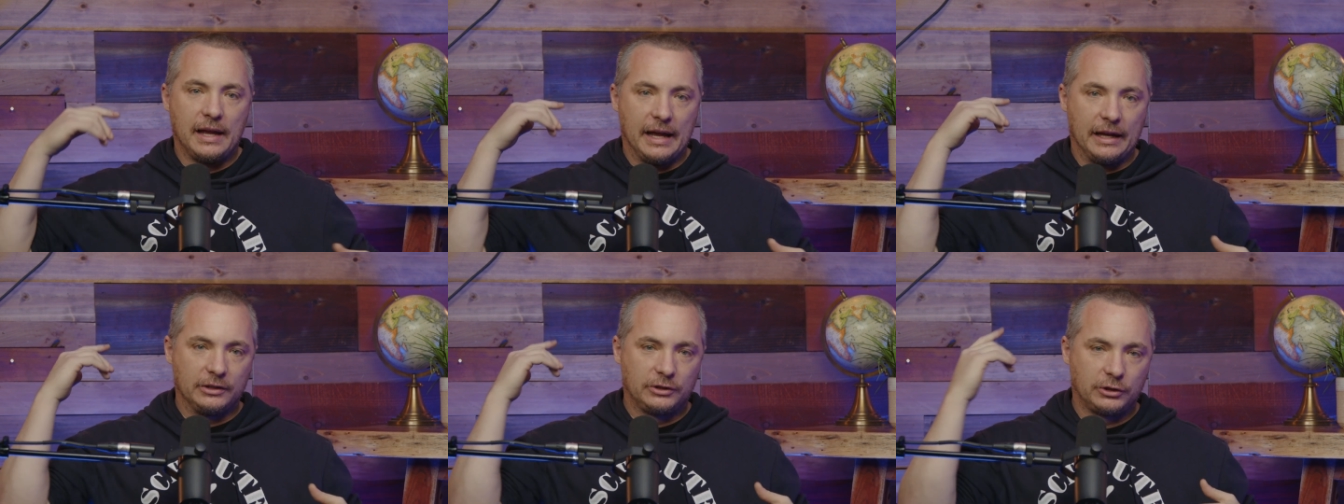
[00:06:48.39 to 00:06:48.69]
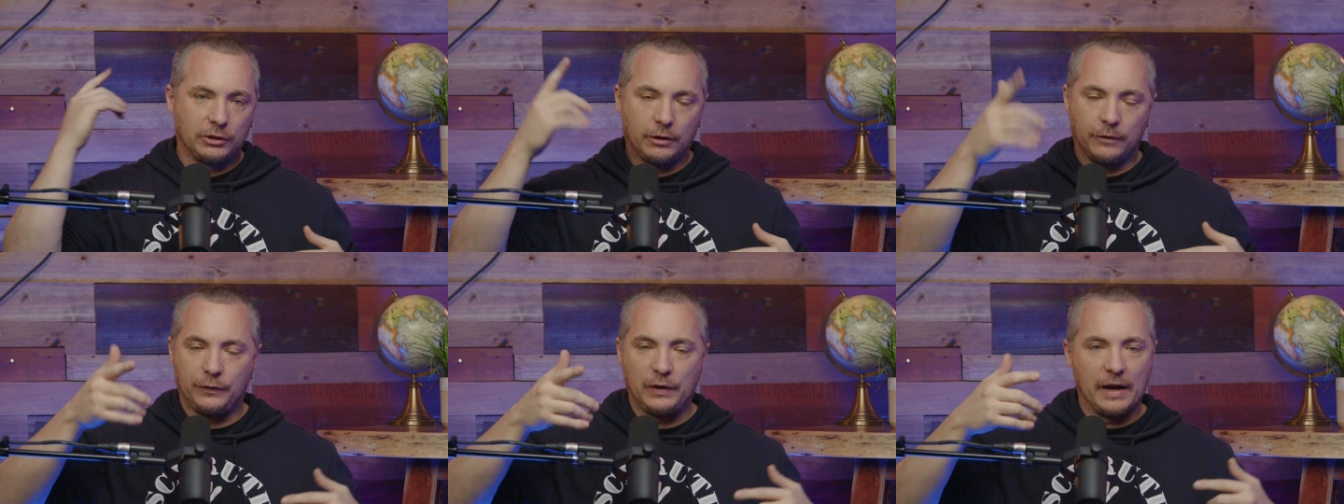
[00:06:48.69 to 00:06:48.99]

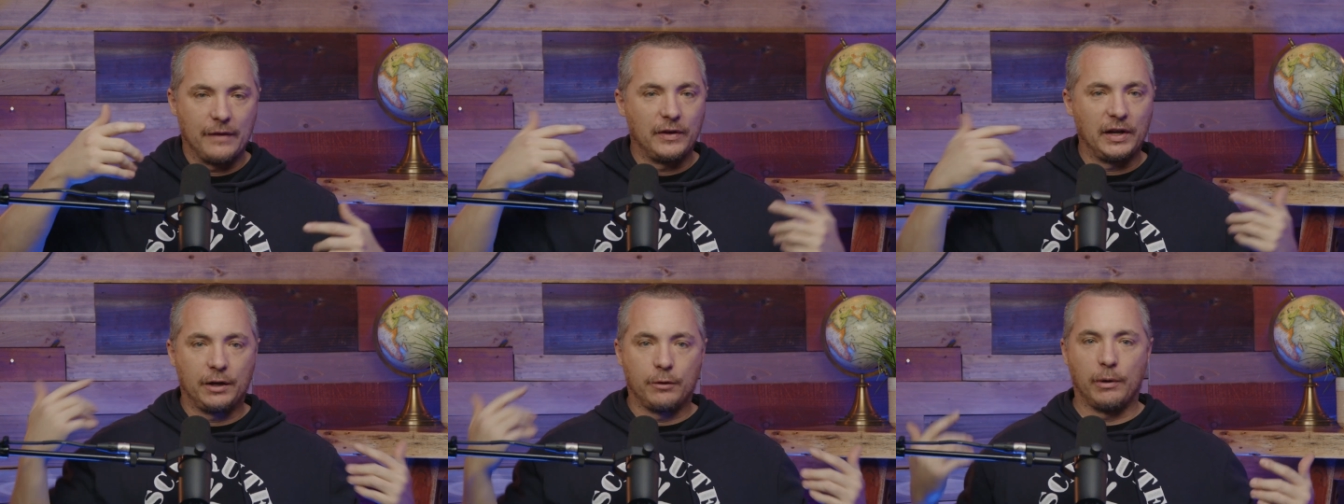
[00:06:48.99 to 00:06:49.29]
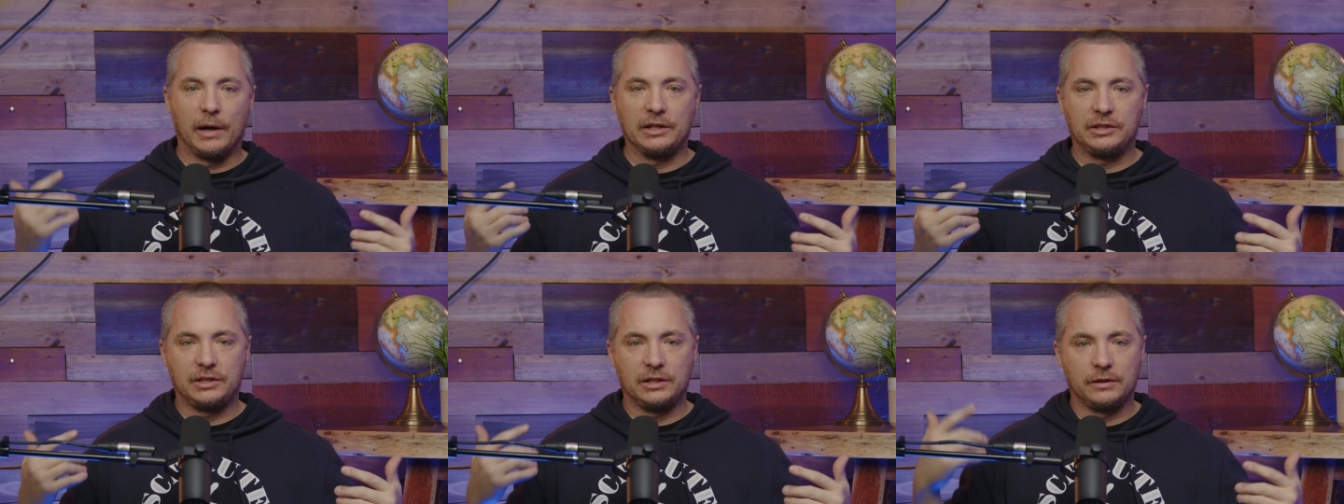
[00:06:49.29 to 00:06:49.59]
So if you have any
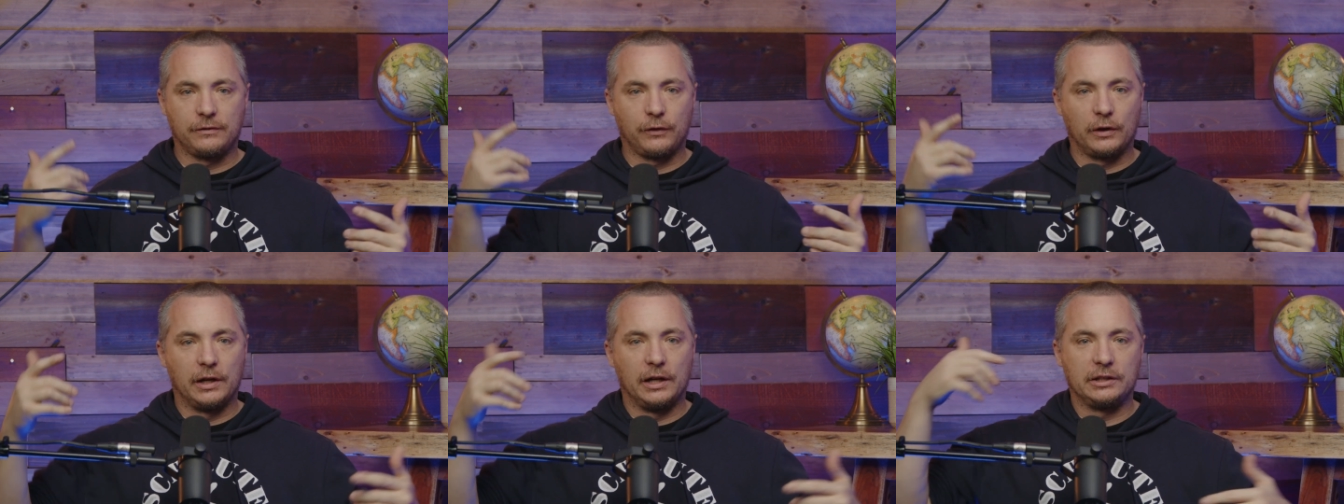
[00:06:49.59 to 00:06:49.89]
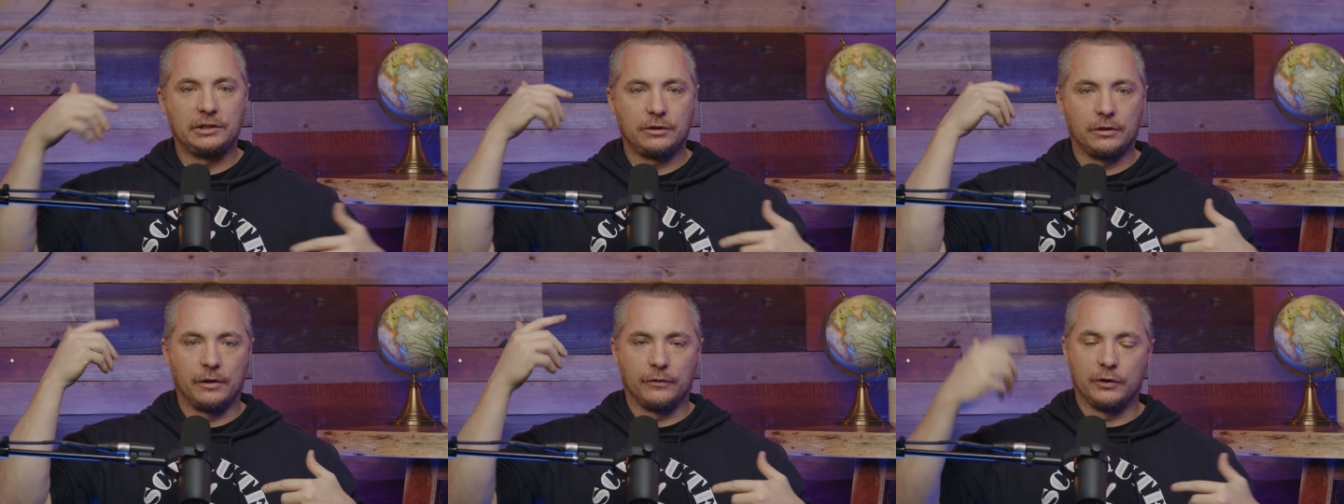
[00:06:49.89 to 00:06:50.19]
questions for
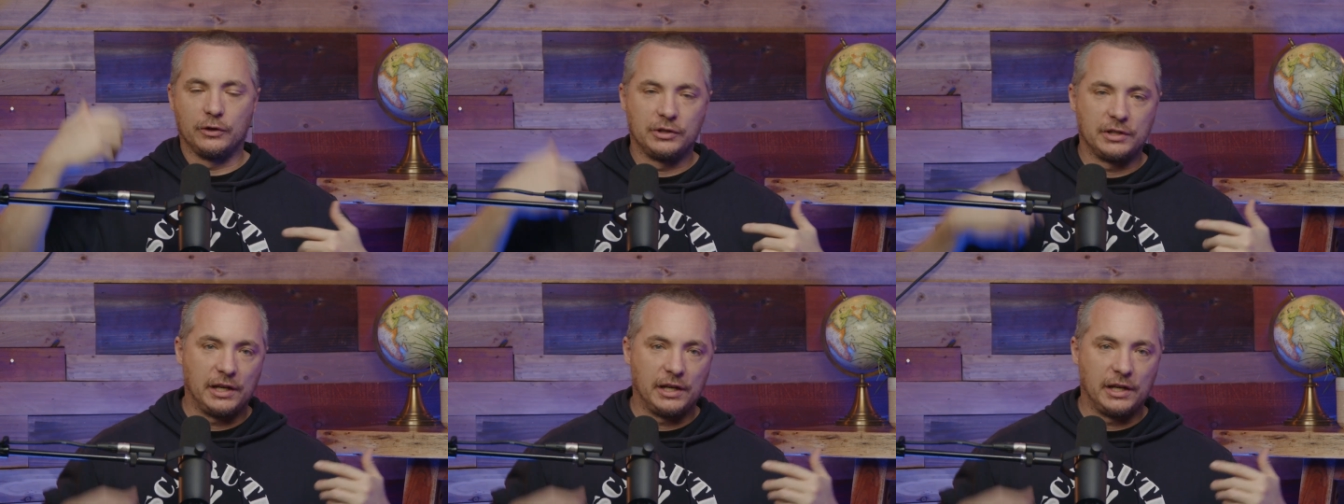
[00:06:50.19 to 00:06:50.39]
us, or if there's